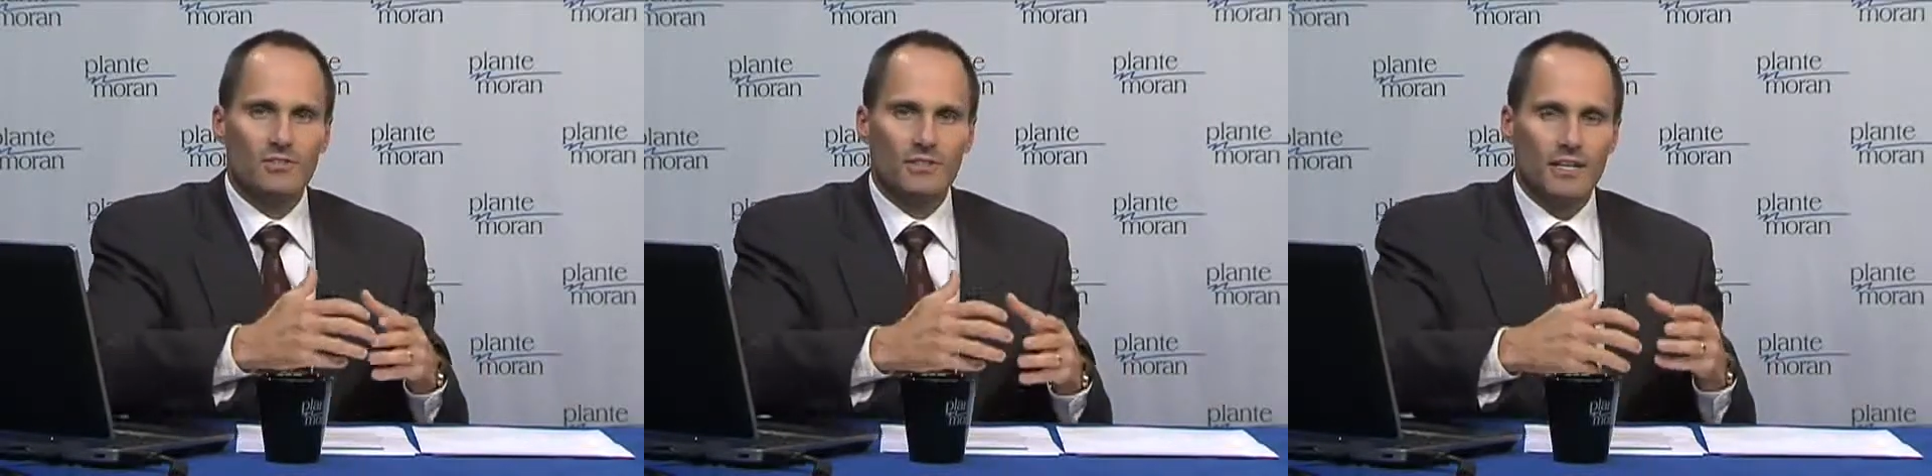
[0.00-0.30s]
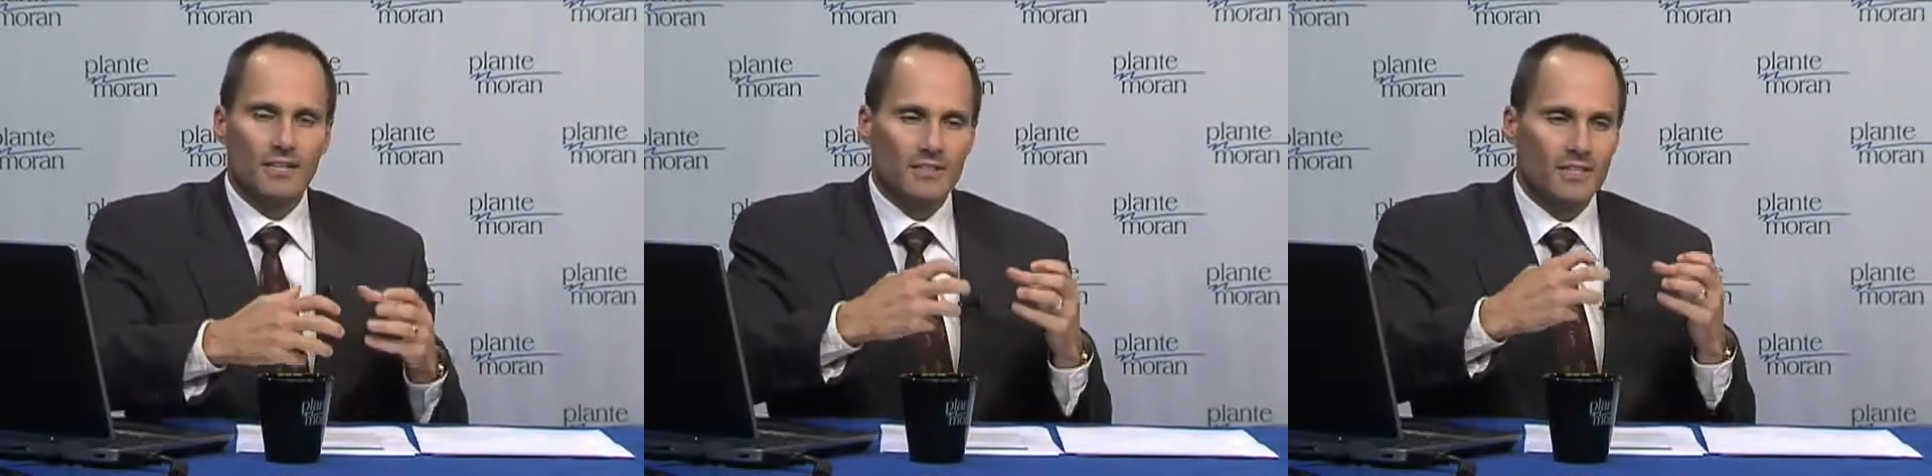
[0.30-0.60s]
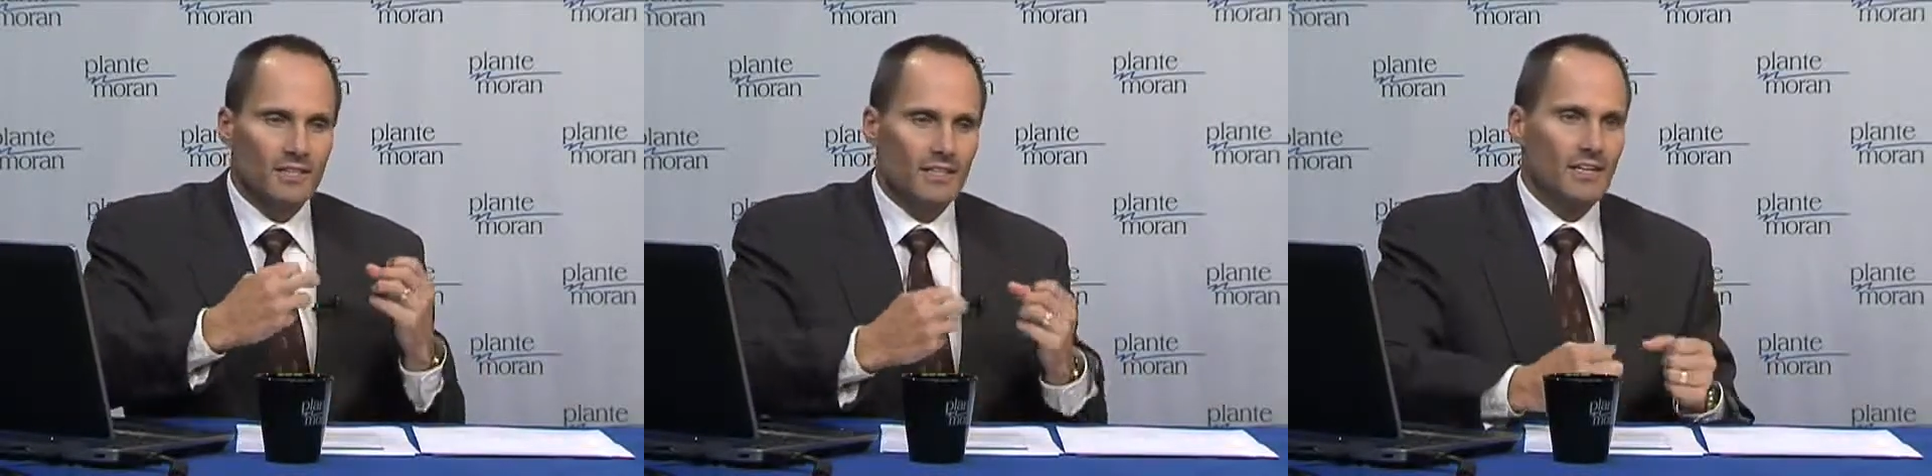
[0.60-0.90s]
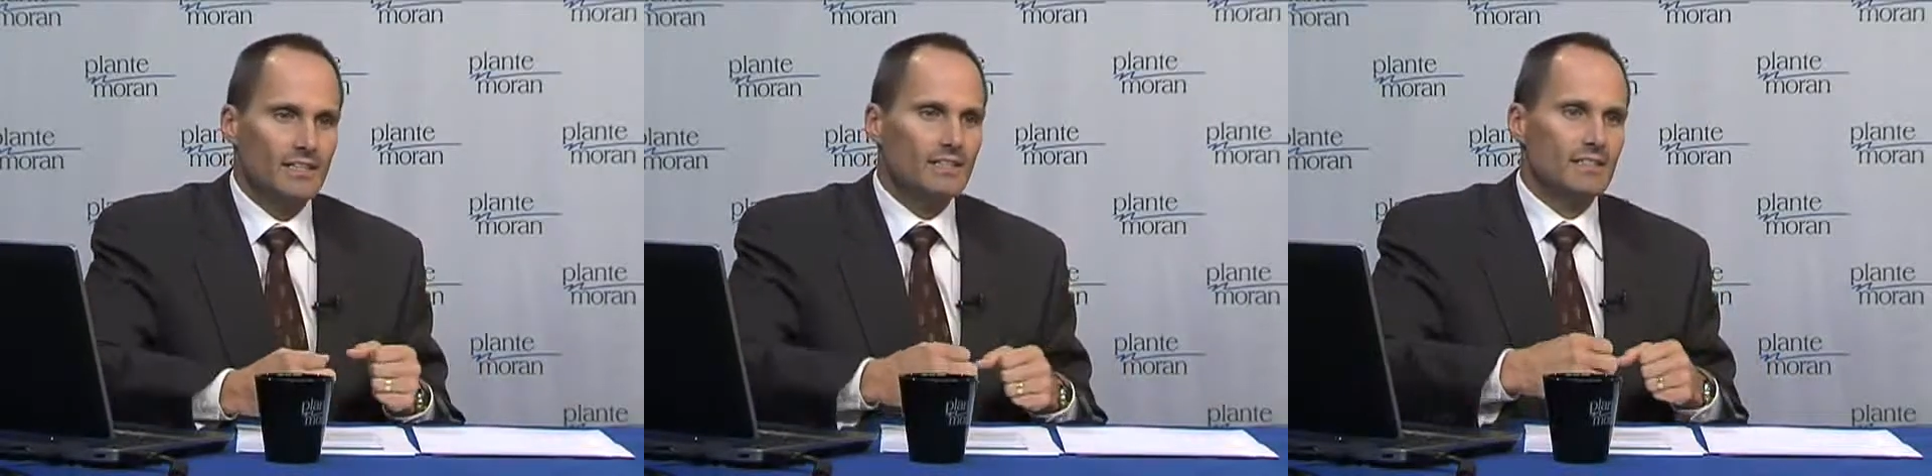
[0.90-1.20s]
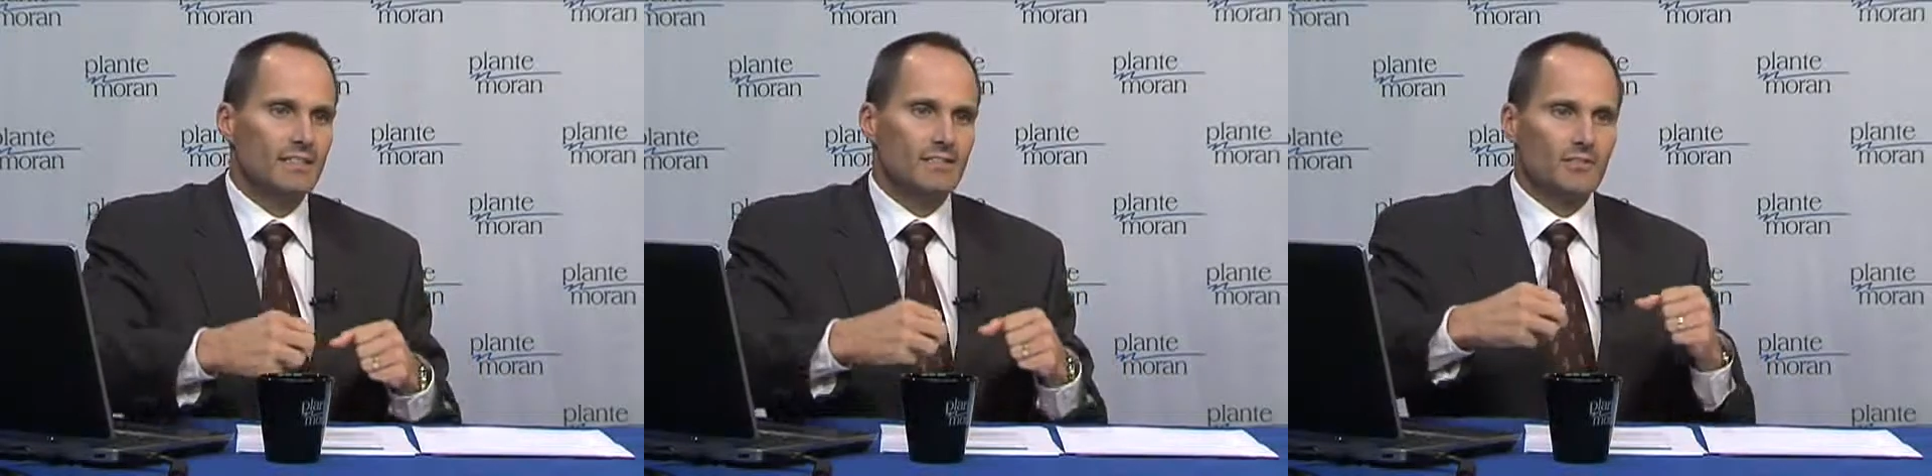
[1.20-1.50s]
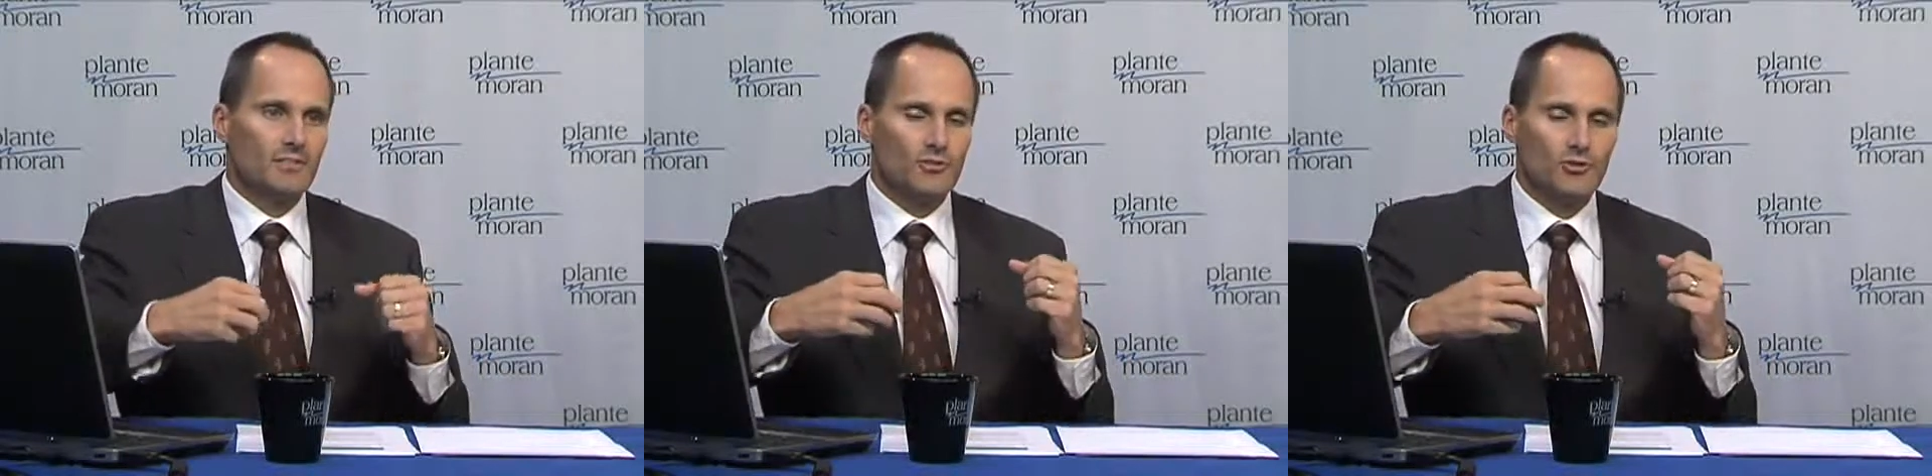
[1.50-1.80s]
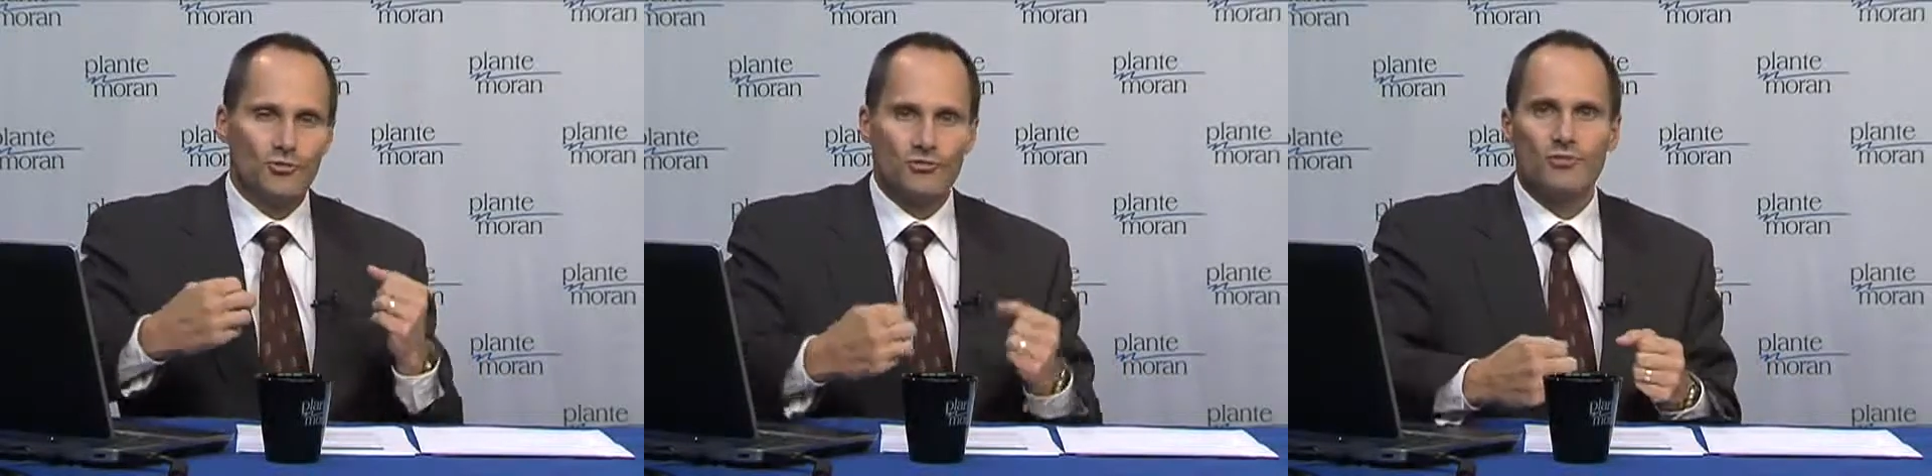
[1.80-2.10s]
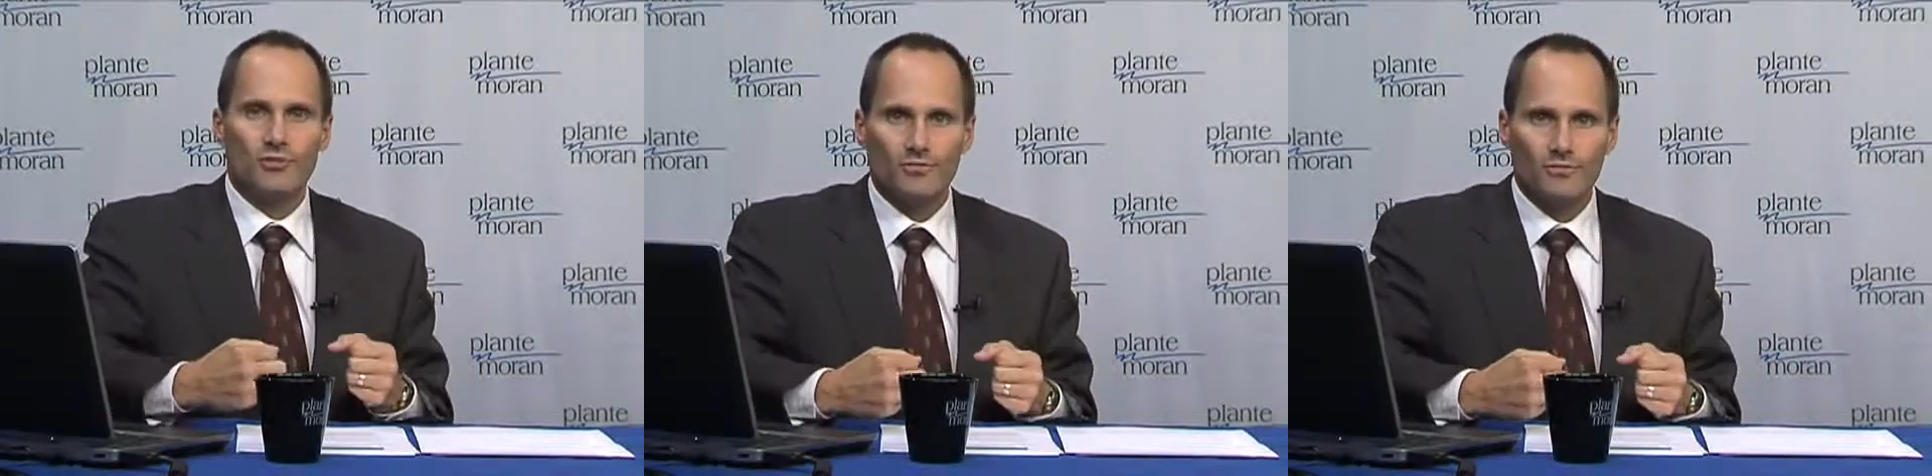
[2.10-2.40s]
and they're getting ideas and their juices are